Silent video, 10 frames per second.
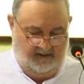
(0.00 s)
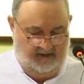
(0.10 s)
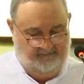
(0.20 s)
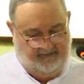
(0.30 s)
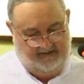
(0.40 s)

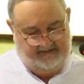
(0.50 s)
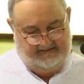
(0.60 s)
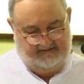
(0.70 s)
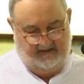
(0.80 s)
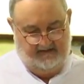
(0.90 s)
in
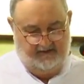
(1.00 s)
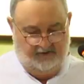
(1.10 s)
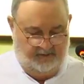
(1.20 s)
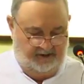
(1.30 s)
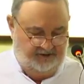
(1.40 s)
Pakistan,
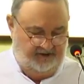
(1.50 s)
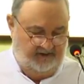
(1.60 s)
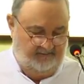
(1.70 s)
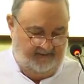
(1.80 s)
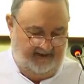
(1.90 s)
coercion
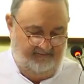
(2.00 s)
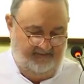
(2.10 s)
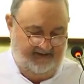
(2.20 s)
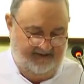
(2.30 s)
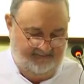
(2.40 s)
and
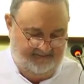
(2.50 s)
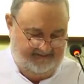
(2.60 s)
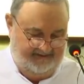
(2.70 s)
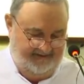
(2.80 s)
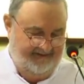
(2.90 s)
blame
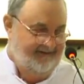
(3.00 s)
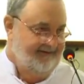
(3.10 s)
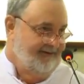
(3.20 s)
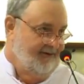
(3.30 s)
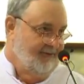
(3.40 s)
games,
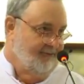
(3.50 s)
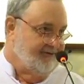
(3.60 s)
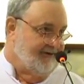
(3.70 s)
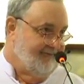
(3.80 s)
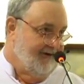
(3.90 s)

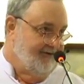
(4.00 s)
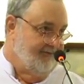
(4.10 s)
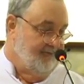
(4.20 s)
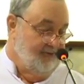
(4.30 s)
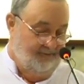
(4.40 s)
which I find
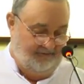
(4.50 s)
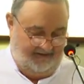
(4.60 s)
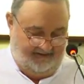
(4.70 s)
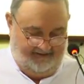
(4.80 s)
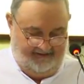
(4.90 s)

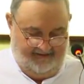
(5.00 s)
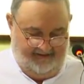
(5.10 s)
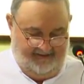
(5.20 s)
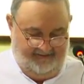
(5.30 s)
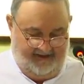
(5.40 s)
amusing,
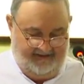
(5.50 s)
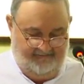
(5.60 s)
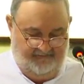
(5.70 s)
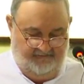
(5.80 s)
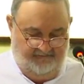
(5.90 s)
that
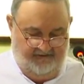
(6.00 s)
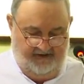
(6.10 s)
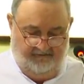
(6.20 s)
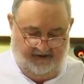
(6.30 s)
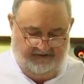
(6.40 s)
have
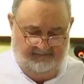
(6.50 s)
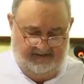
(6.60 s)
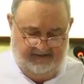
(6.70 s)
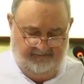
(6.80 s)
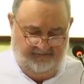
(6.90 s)

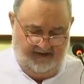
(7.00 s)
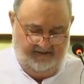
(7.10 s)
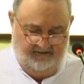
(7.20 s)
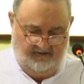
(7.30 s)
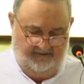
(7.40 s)
regrettably
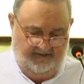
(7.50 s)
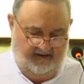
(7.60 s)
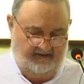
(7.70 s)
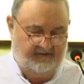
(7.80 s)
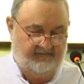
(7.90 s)
defined
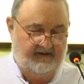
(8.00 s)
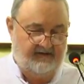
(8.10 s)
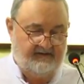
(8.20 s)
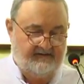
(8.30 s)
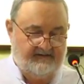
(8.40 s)
conduct of
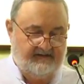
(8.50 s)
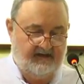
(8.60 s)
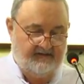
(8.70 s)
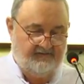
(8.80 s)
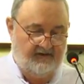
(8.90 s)

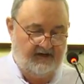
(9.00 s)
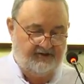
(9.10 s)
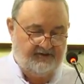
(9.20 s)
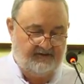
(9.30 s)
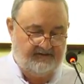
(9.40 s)
interstate
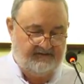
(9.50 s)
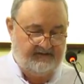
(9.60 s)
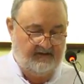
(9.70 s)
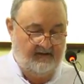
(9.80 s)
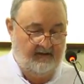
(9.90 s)

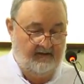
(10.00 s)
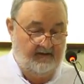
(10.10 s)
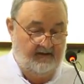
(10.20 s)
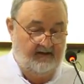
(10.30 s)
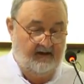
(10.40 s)
relations
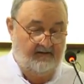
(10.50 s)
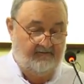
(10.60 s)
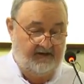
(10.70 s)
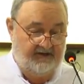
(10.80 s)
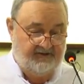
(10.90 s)
in
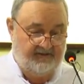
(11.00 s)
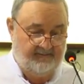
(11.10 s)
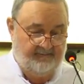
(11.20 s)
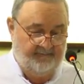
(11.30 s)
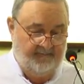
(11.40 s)
our region.